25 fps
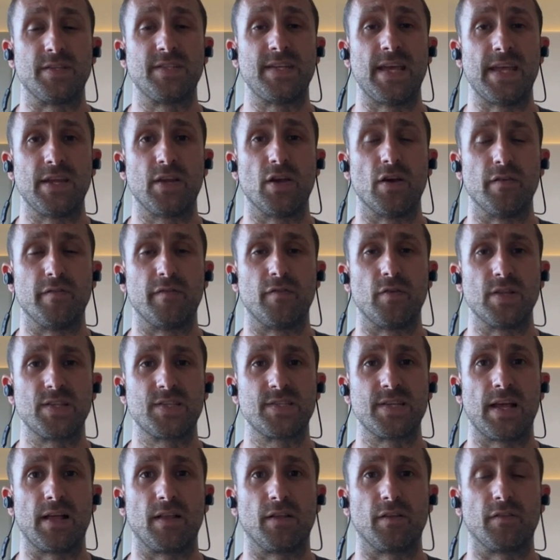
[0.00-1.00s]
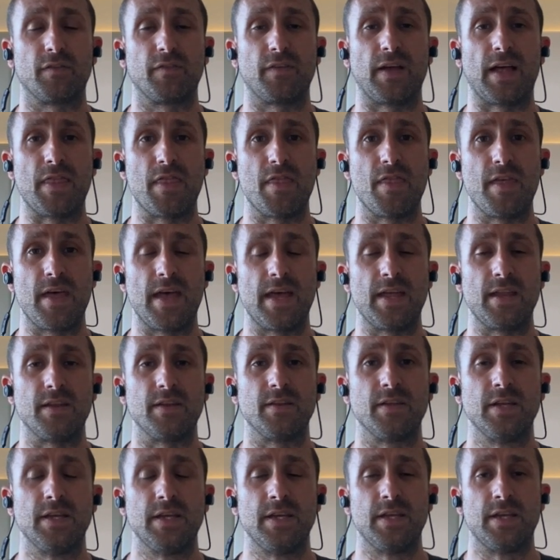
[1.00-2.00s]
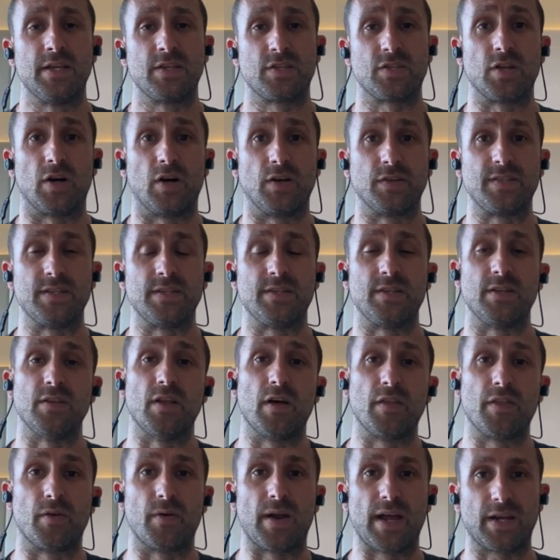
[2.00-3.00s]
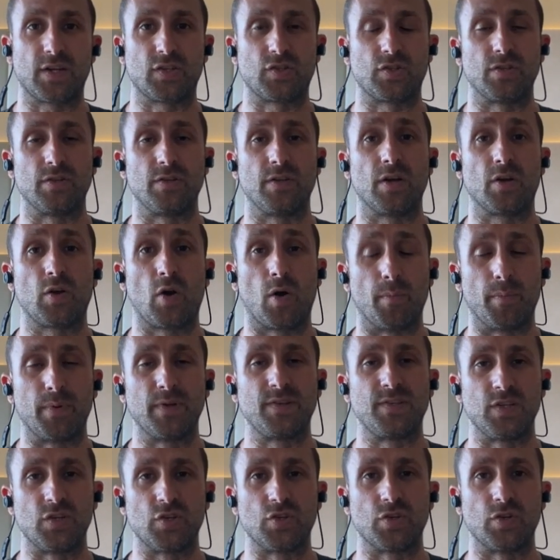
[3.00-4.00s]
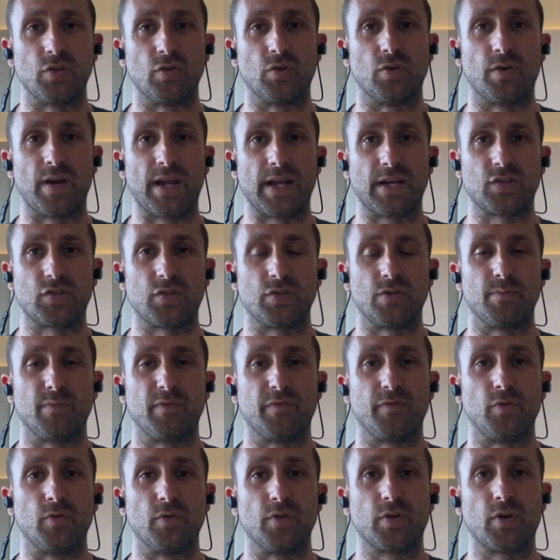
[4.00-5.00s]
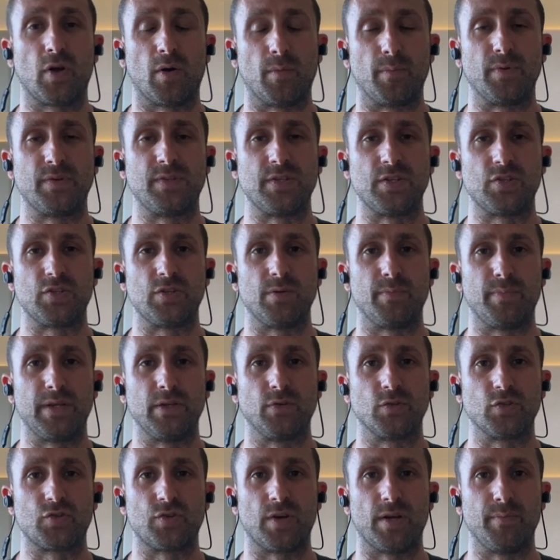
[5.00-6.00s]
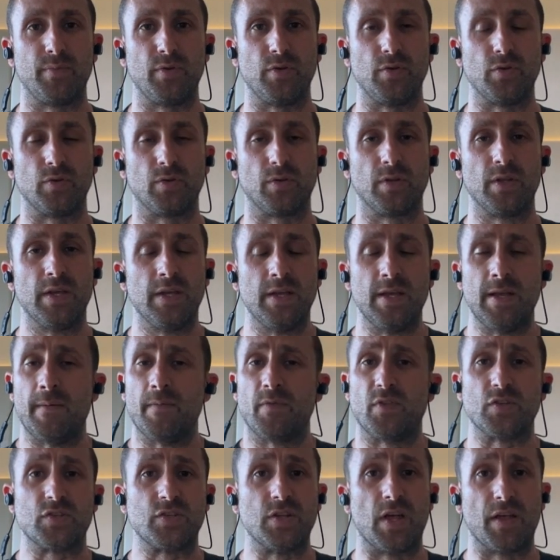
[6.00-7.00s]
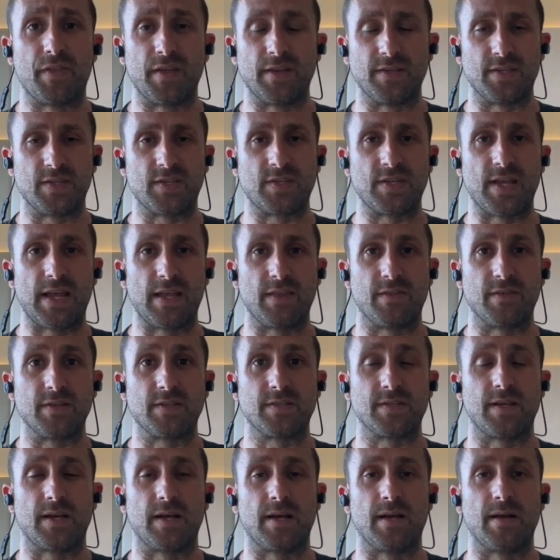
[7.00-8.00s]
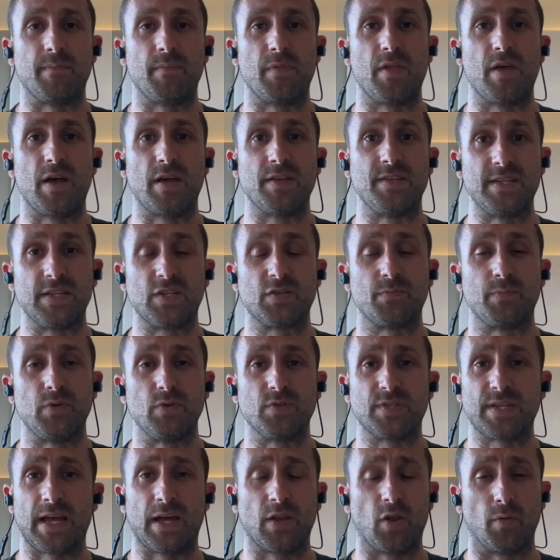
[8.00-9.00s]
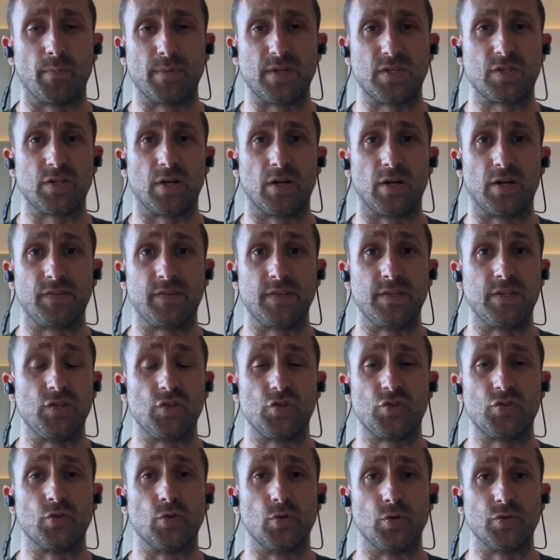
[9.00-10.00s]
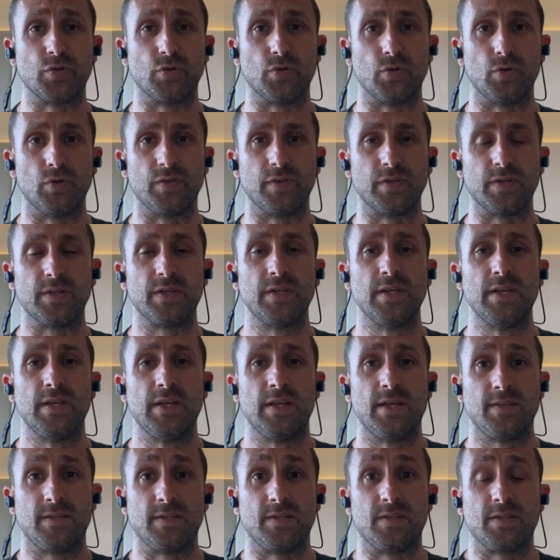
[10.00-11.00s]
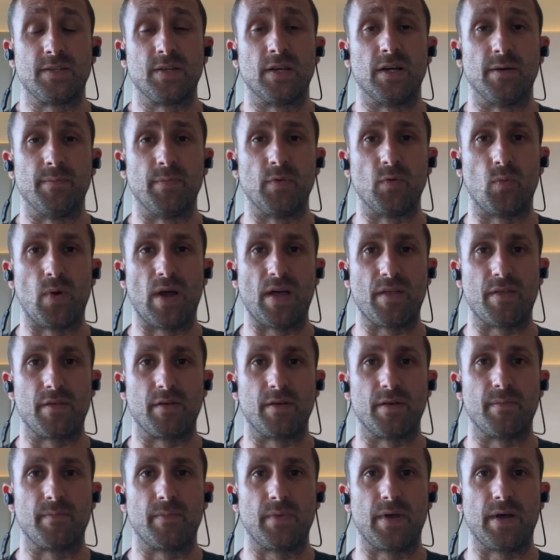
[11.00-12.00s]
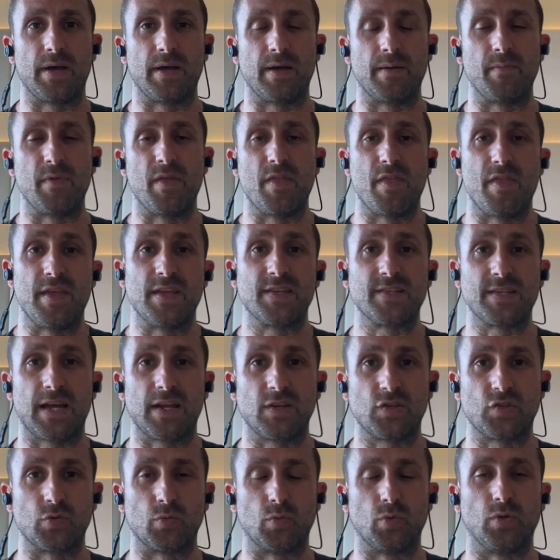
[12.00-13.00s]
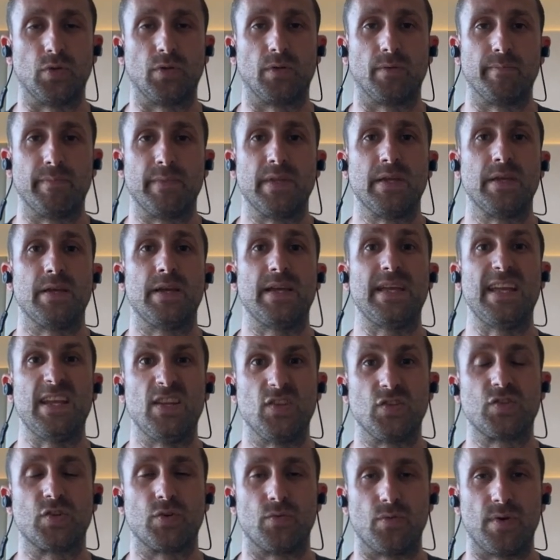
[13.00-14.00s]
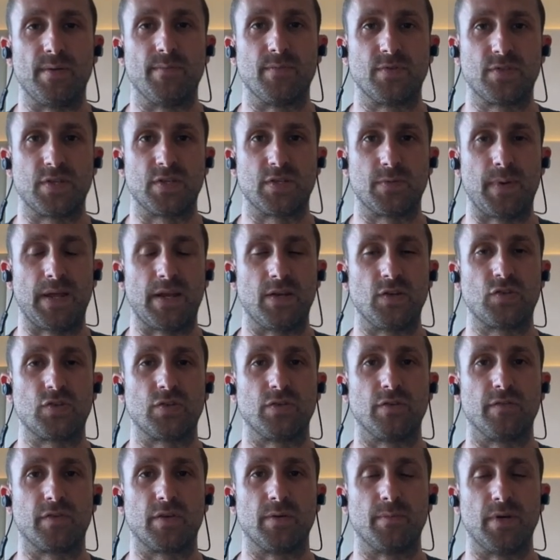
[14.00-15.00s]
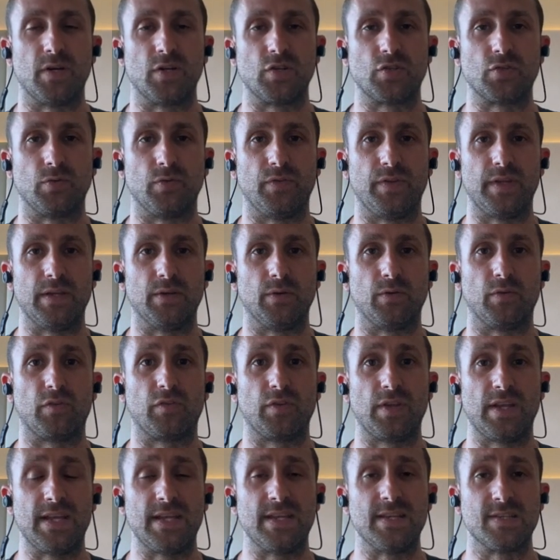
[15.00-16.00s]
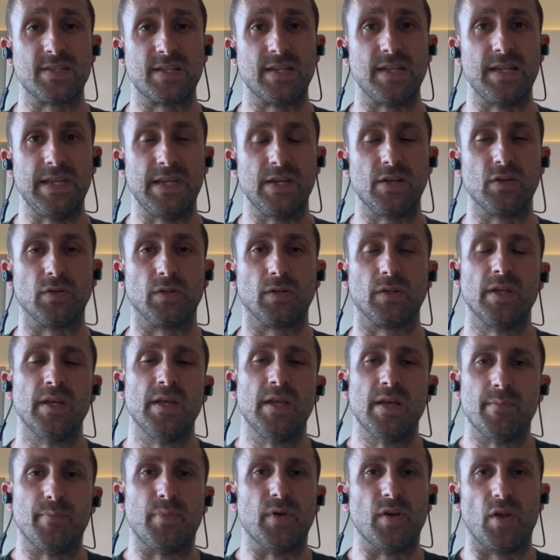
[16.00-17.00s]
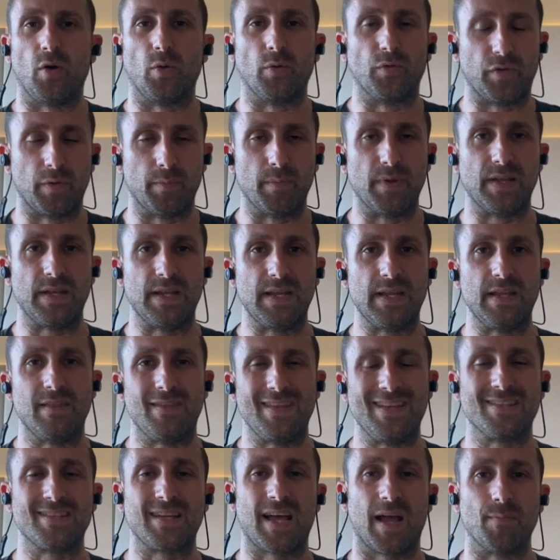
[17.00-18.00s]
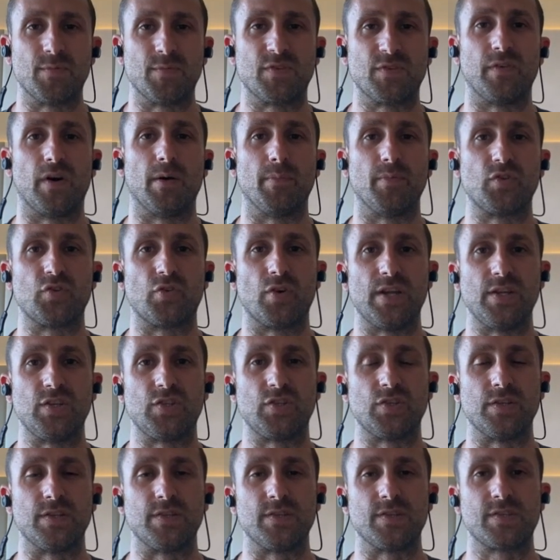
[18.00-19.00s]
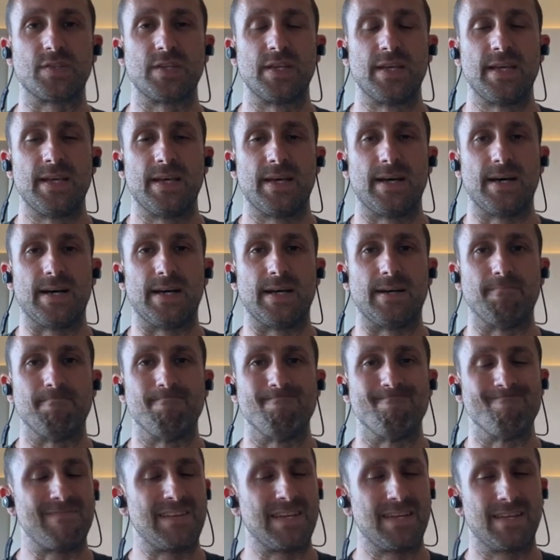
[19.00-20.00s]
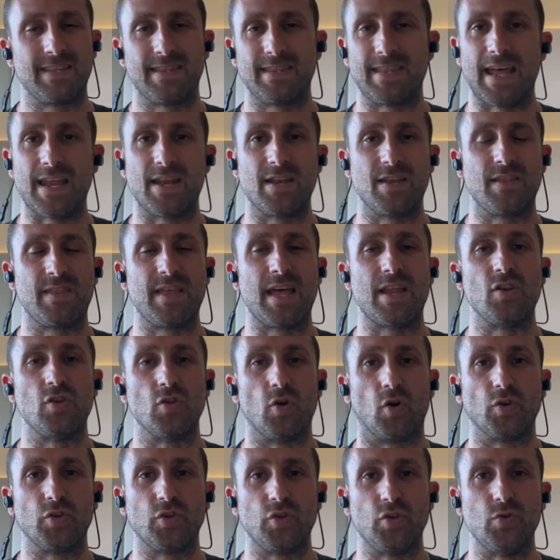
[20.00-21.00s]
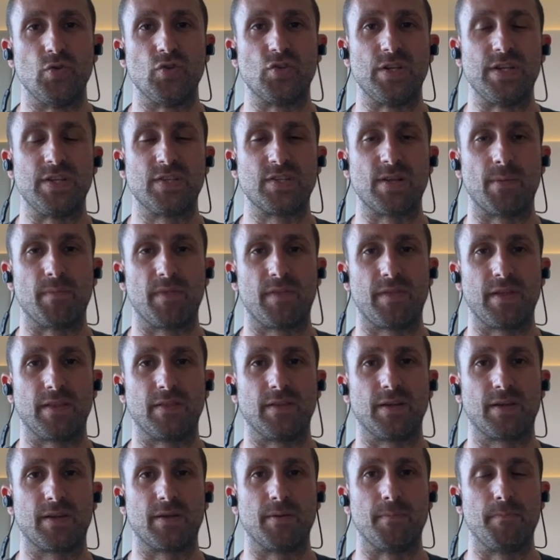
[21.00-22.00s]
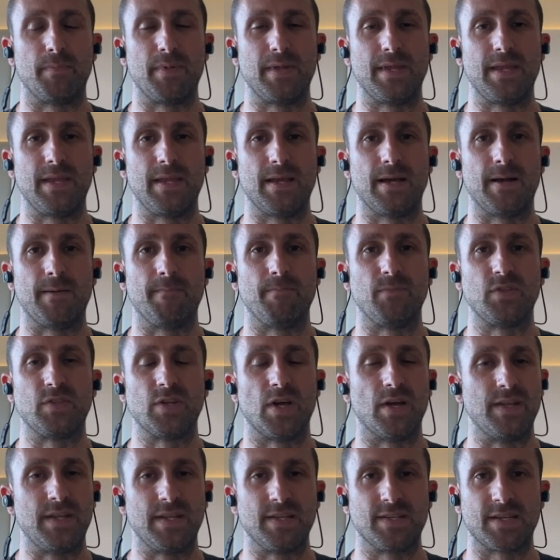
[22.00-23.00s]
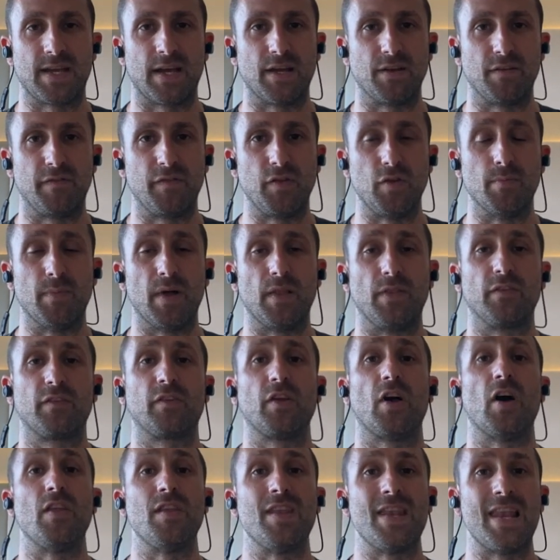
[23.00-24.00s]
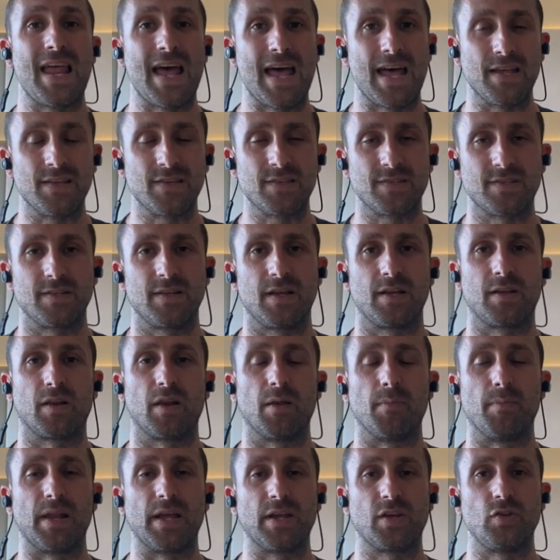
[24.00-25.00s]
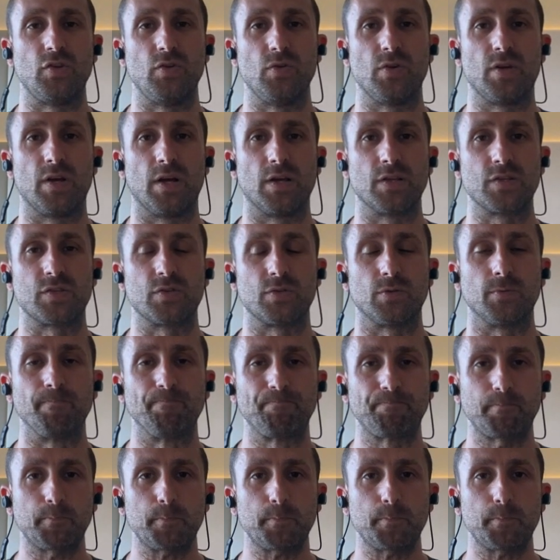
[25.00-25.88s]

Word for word: takeover itself, and then started another action, a competition law action, before the Competition Appeals Tribunal. There's nothing to say that um, a dispute cannot be started in short order to determine whether um, this actual interim suspension of commercial deals is legal. But ultimately, these types of arbitrations, um, they're, they're not usually something that can be um, done inside a few months, unless a club like Newcastle